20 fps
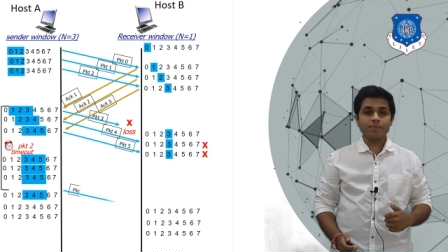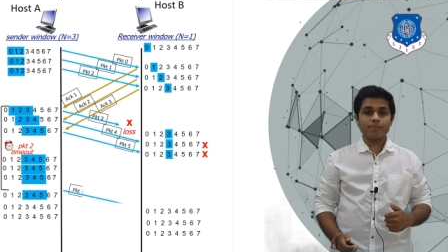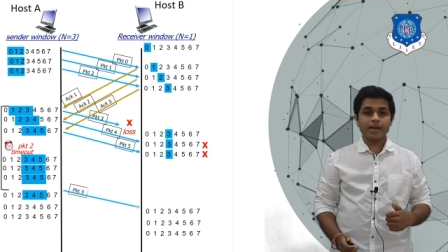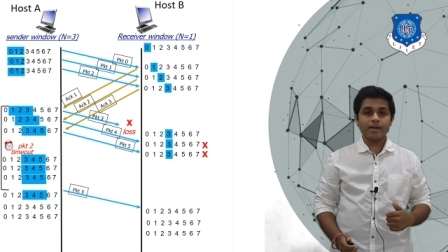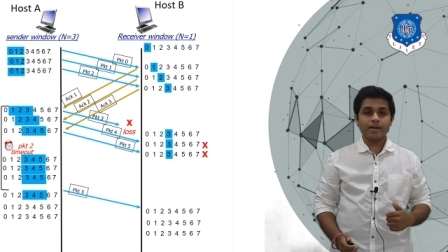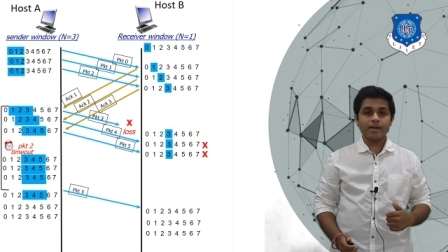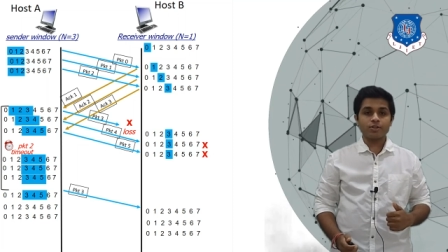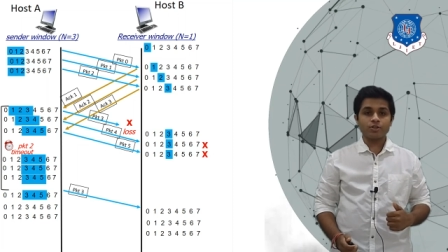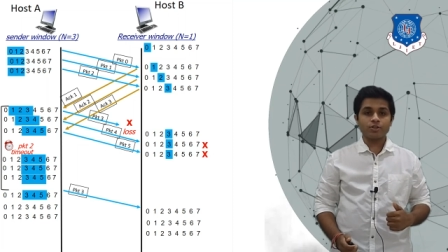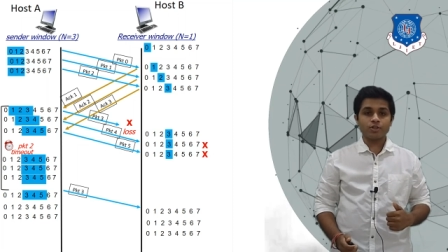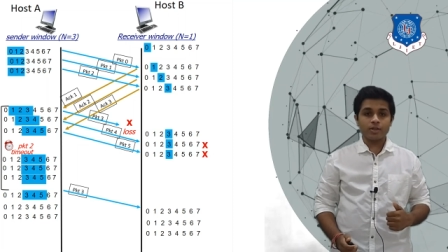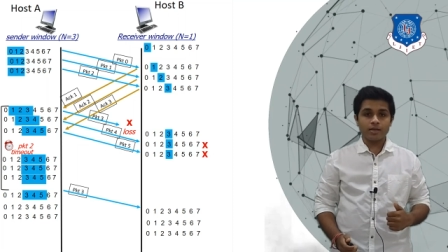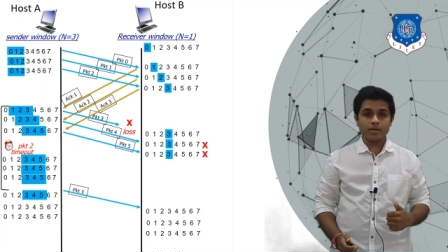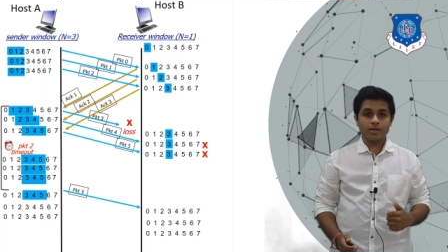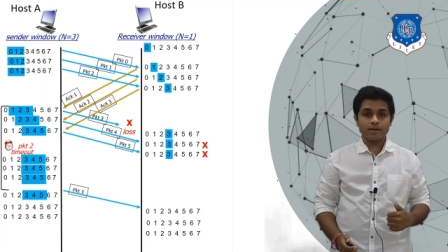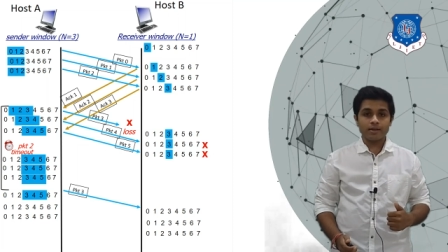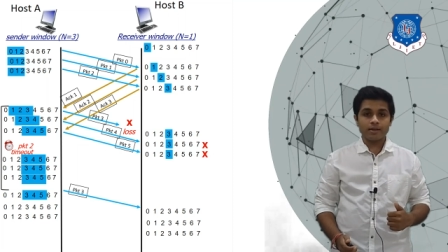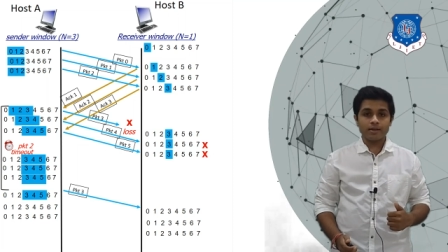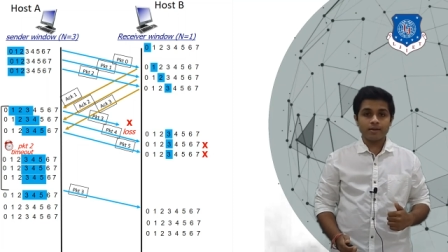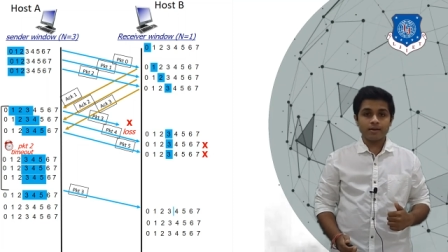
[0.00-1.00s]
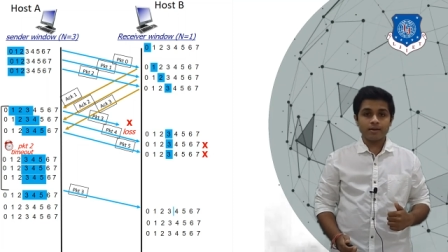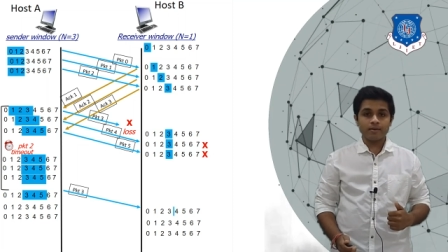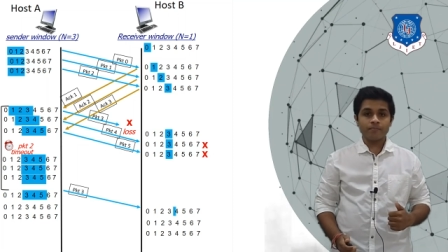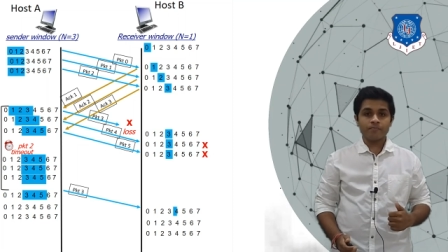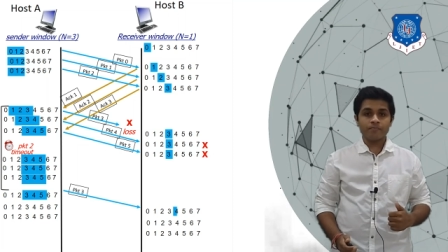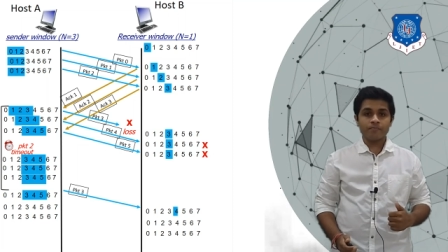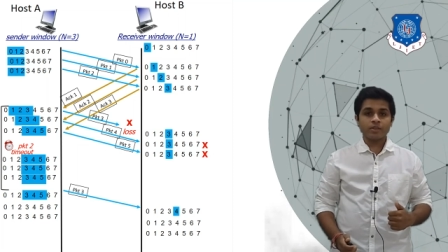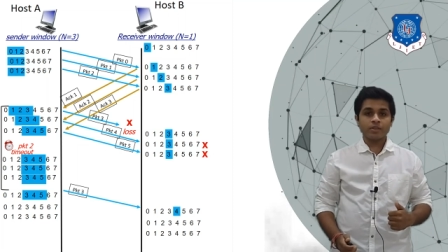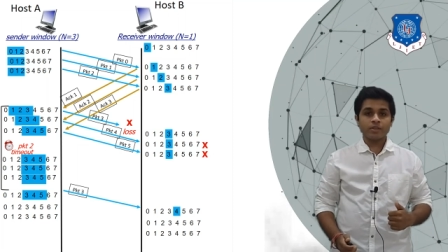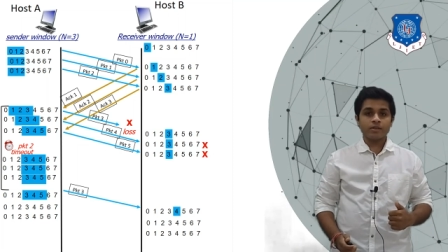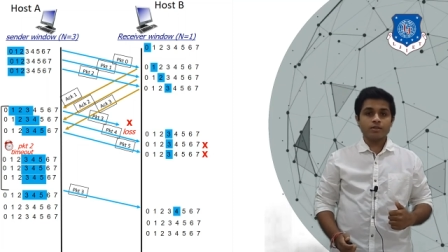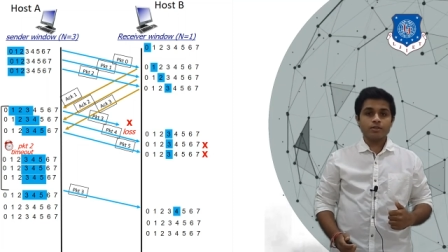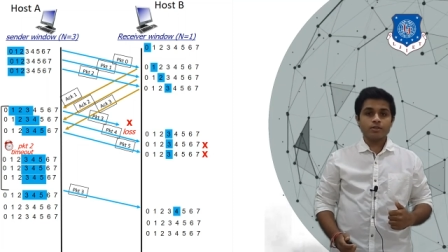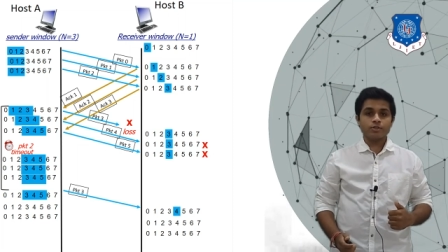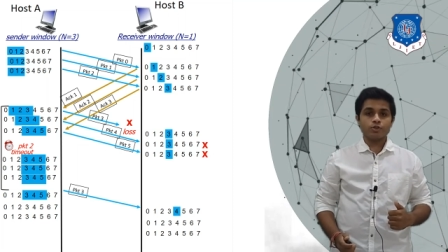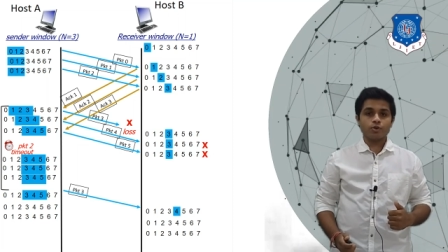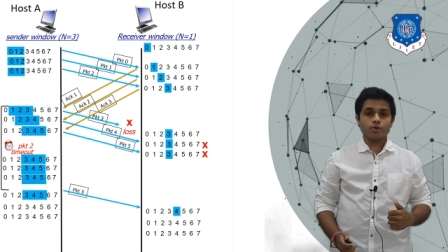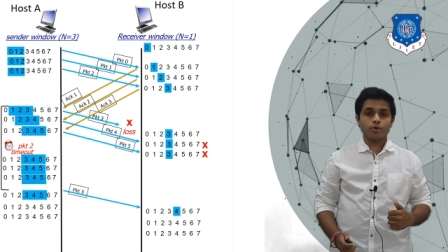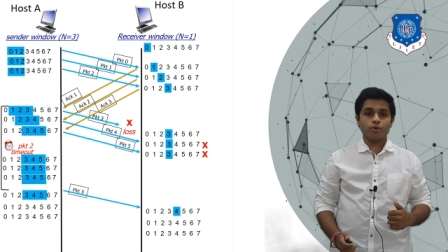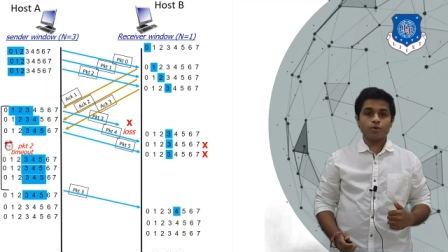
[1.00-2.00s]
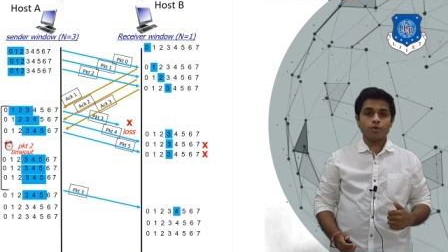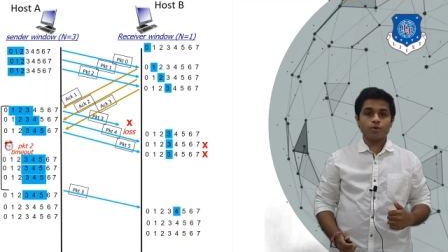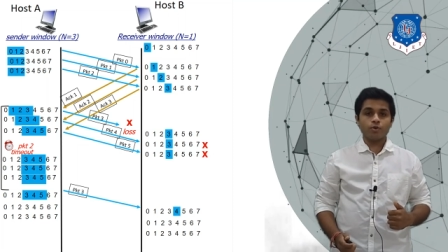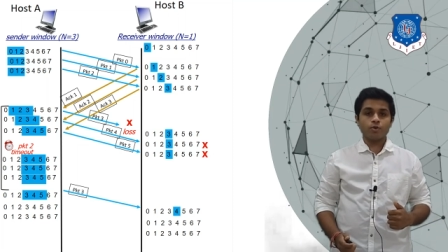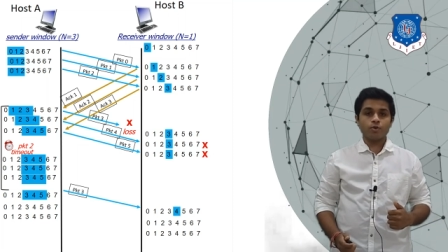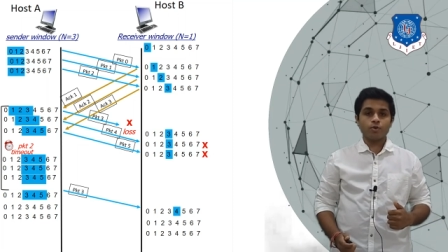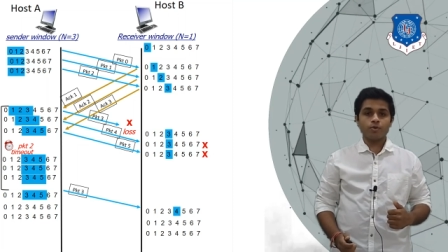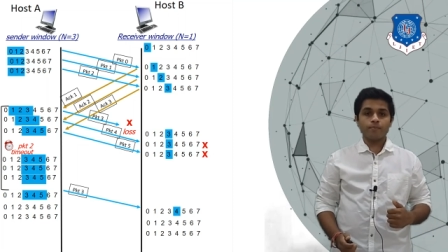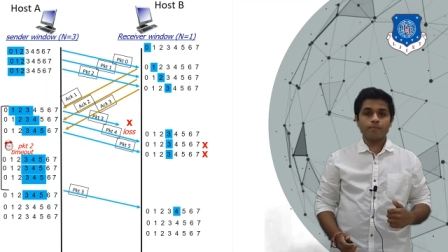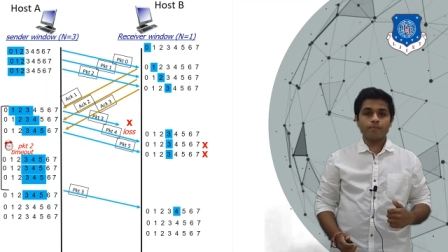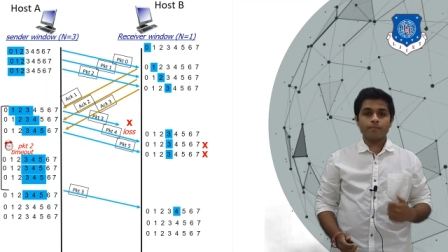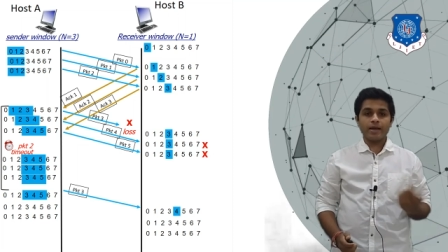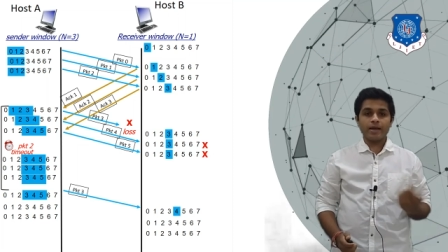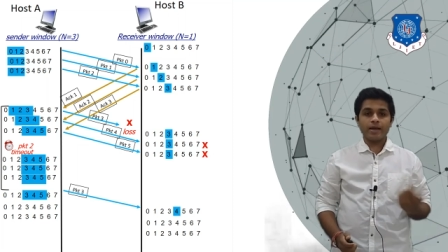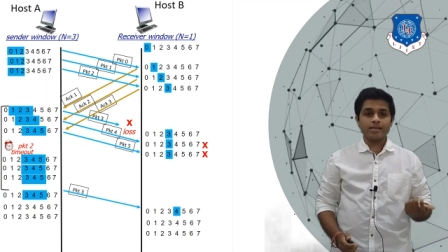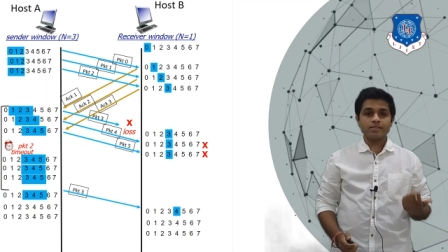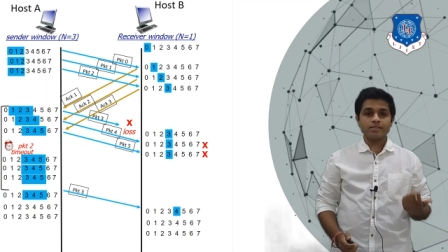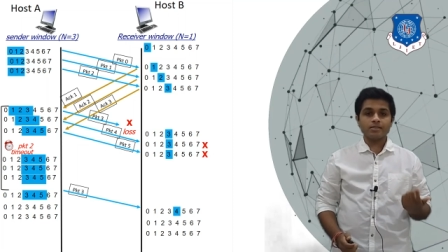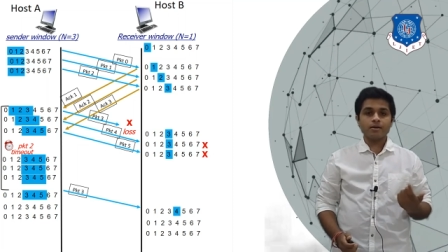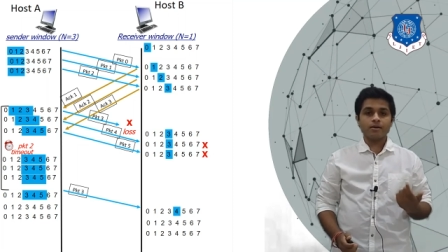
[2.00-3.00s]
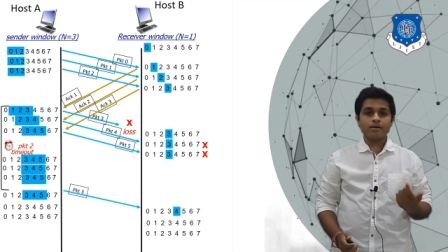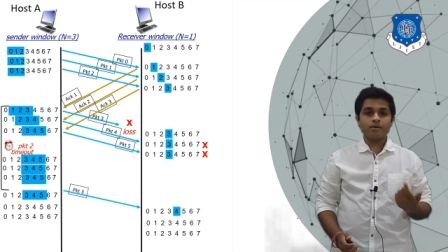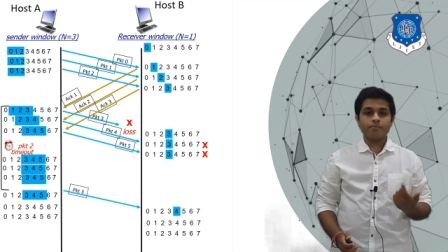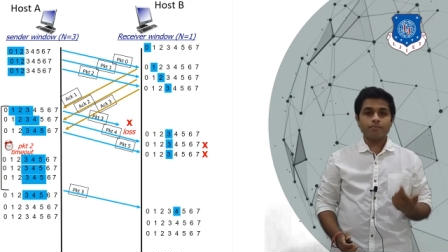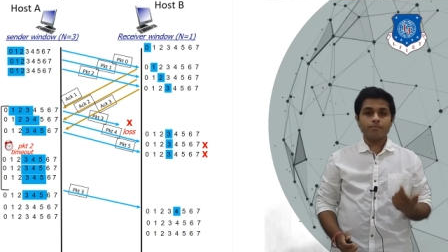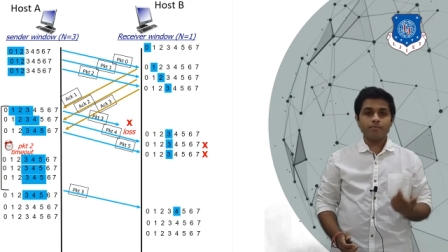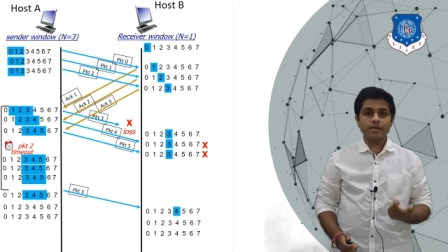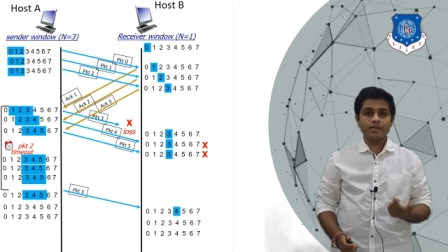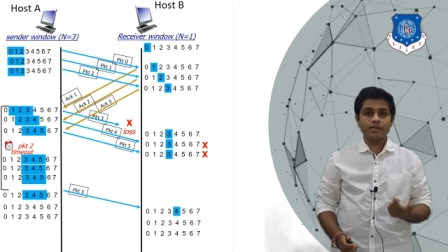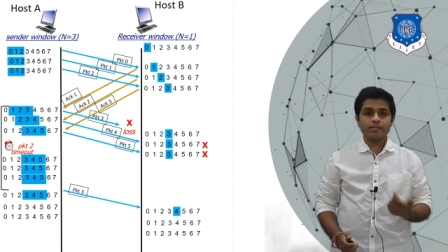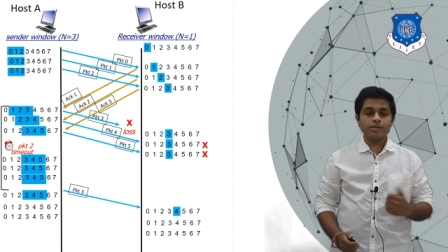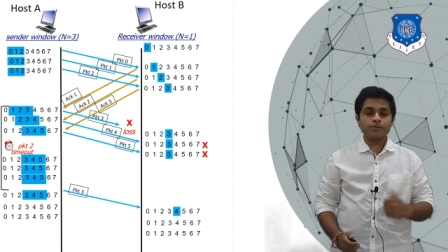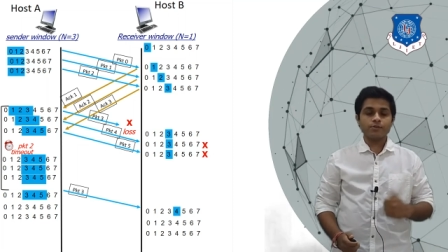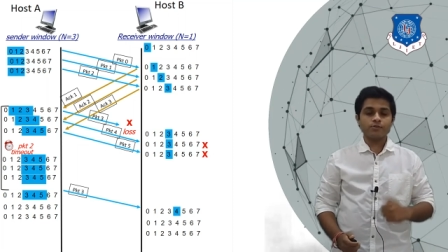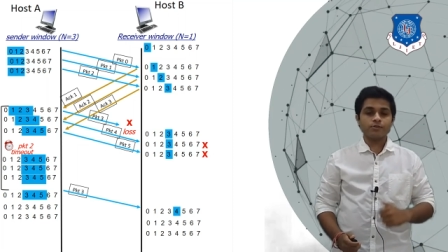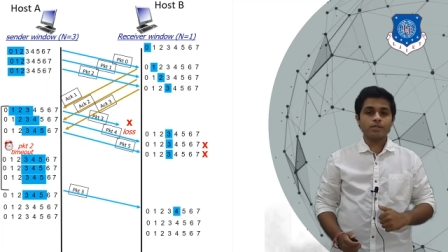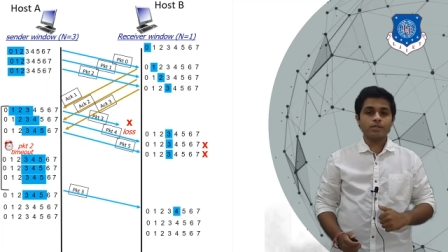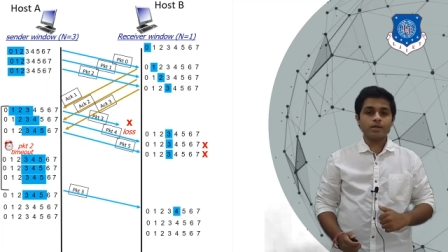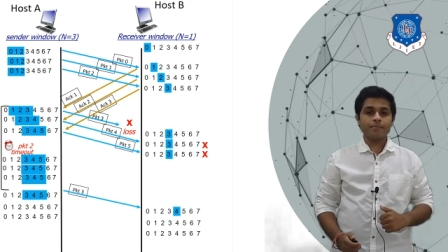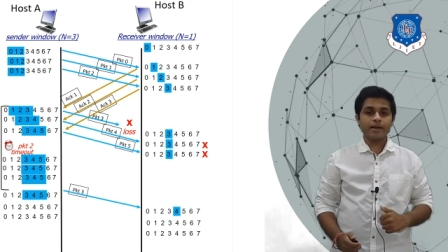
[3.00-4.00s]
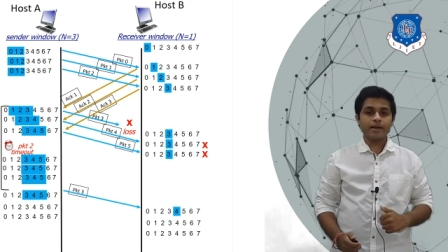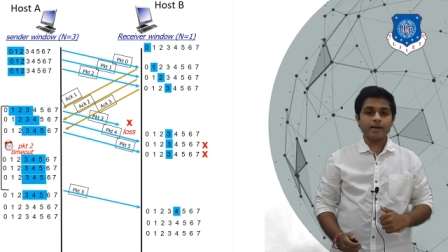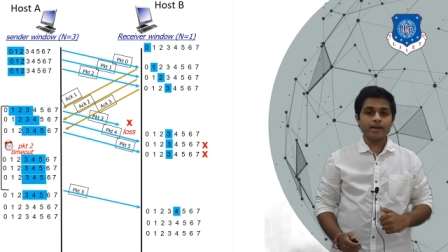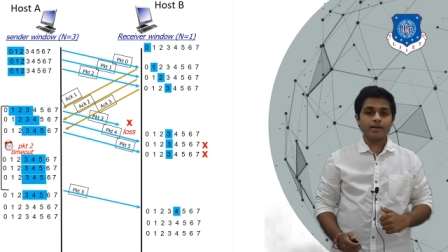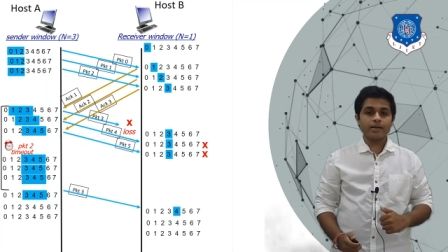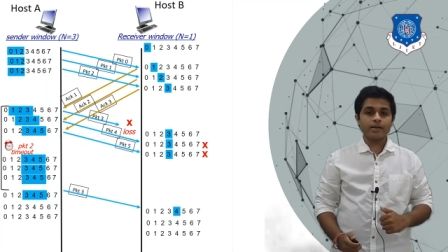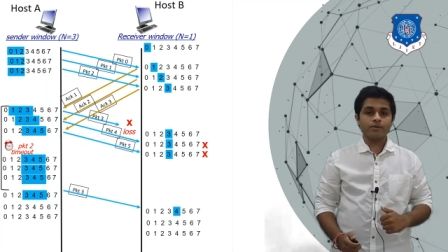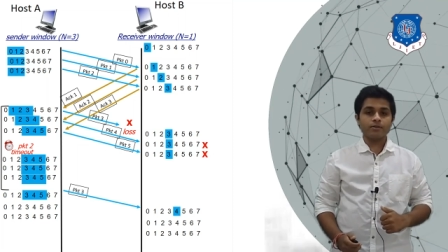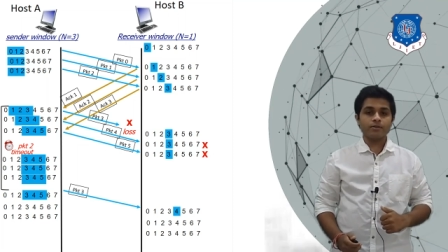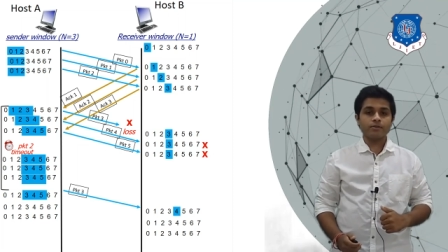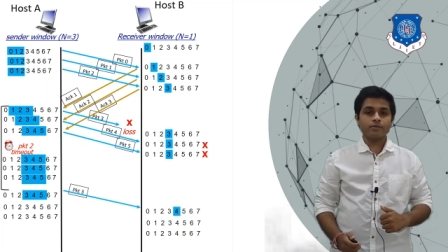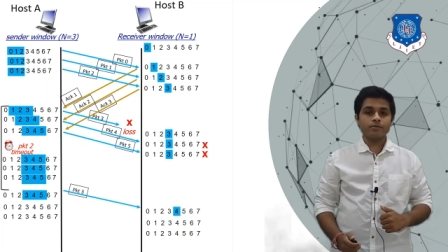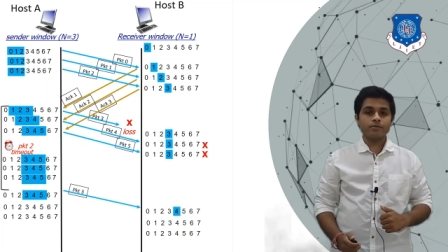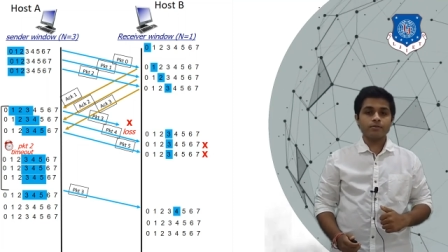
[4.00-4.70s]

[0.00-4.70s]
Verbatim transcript: packet 3 again so as B receives the packet